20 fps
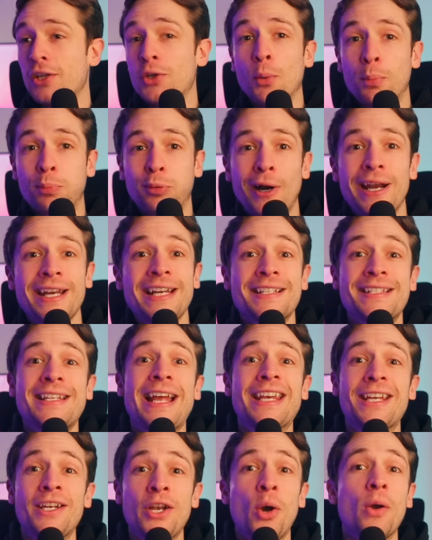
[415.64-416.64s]
your brain has
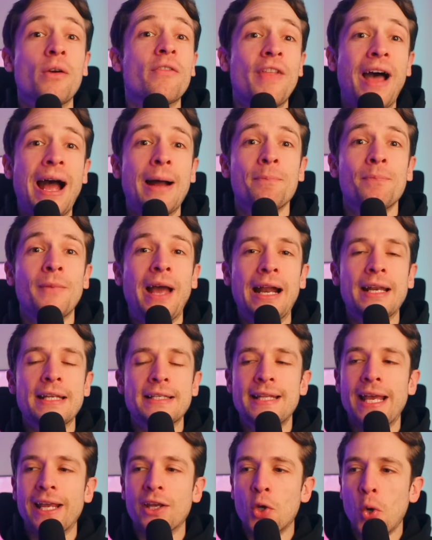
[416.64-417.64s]
taken note of that and
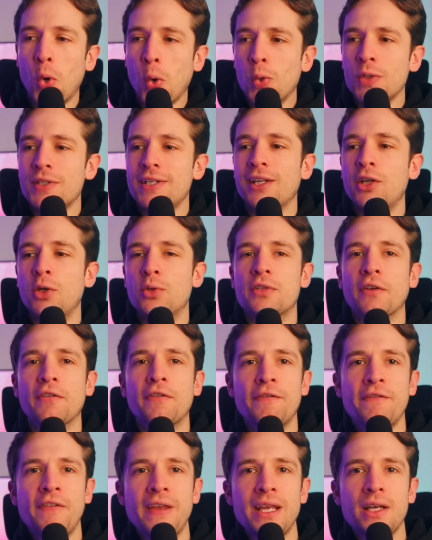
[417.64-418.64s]
it's then causing you to
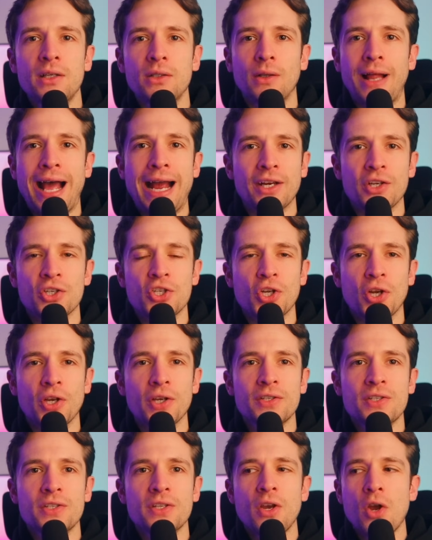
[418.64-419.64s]
feel
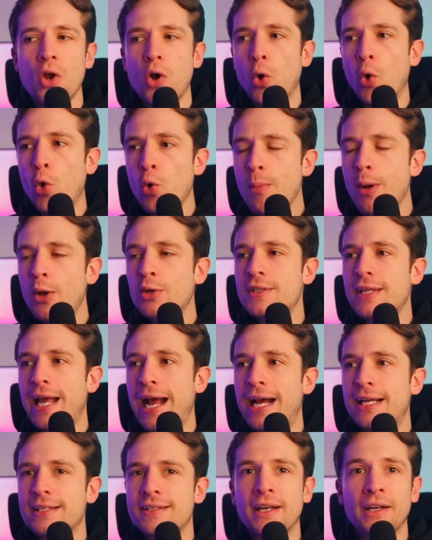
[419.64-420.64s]
anxious almost
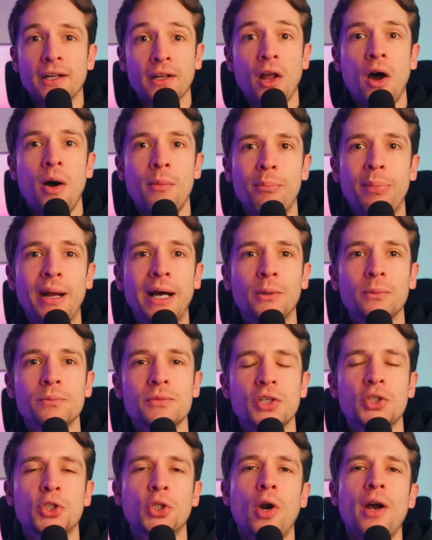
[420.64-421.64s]
as an alarm bell
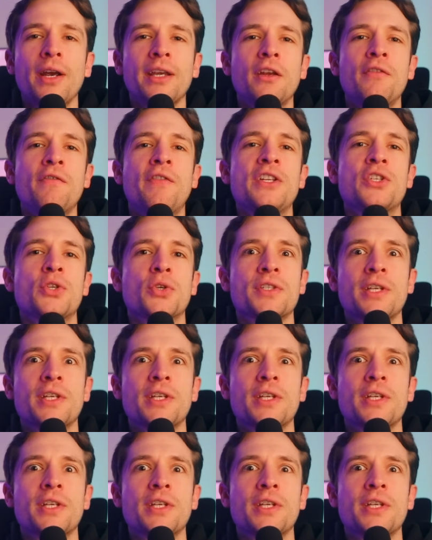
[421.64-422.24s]
to try and convince